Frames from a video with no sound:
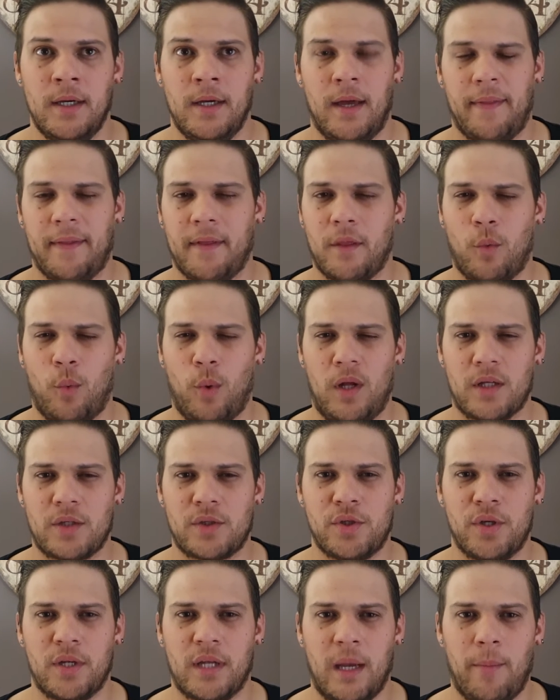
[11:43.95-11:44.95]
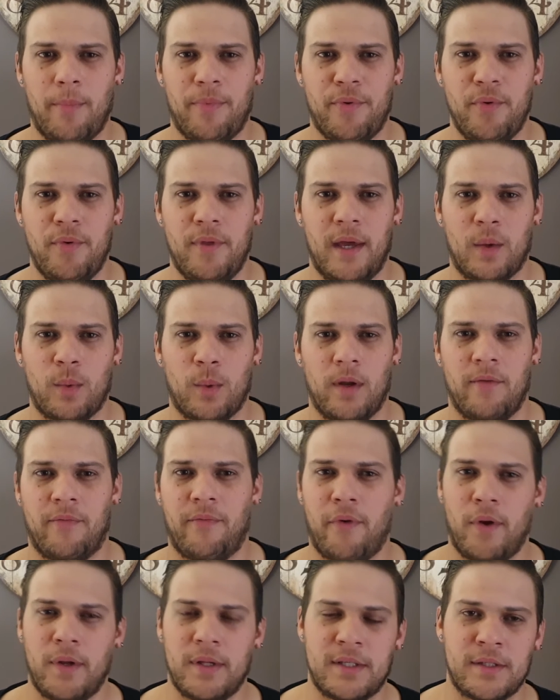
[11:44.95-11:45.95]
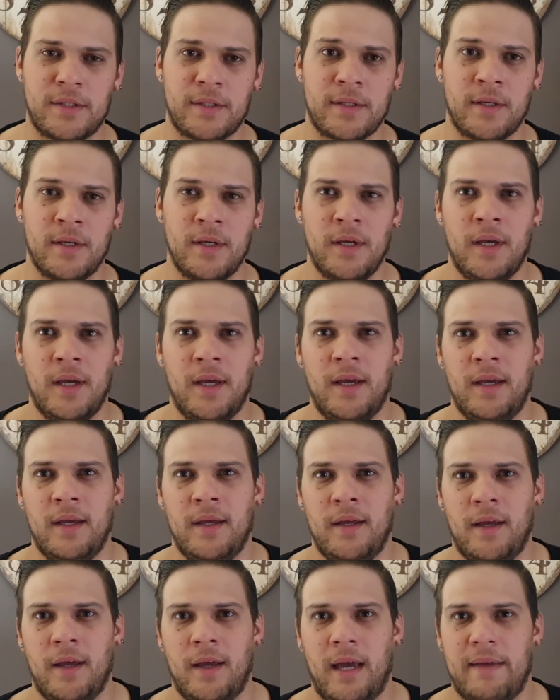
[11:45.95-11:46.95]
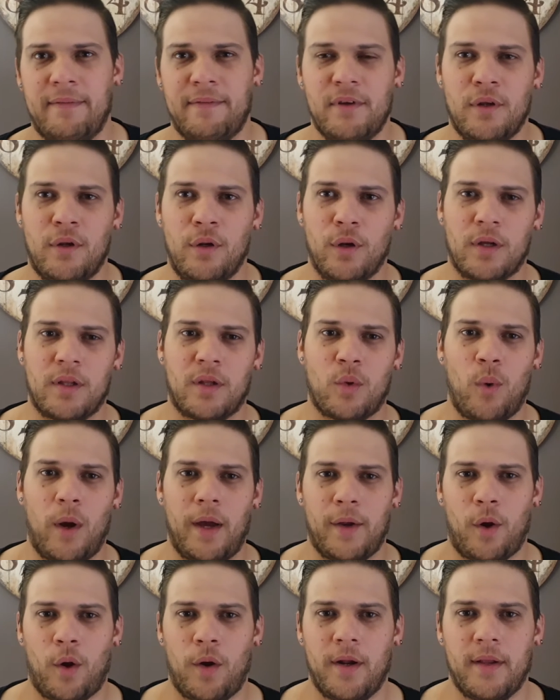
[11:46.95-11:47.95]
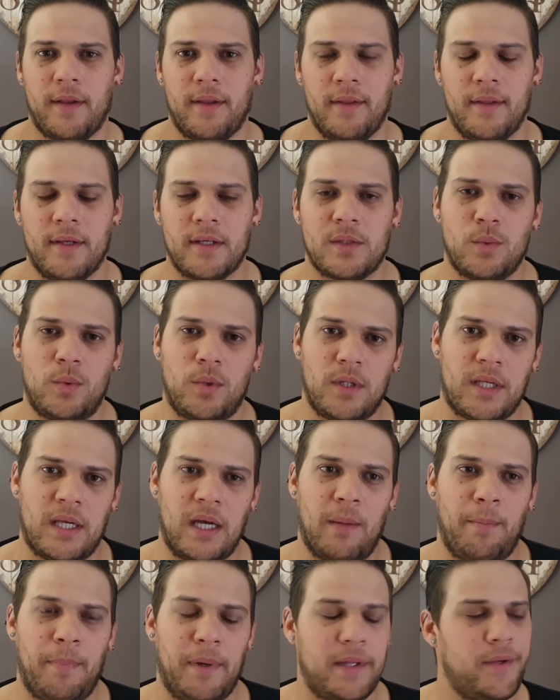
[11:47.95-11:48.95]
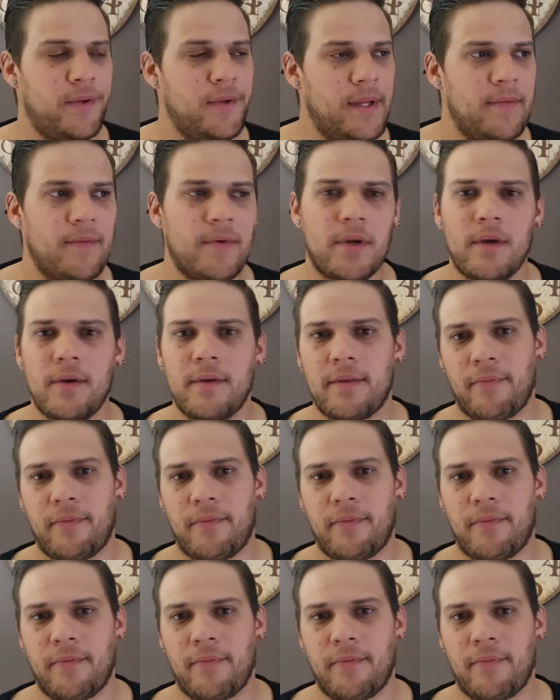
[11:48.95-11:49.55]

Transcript: I think the Welsh should come through that one. France haven't looked quite on it in this World Cup, but you never know.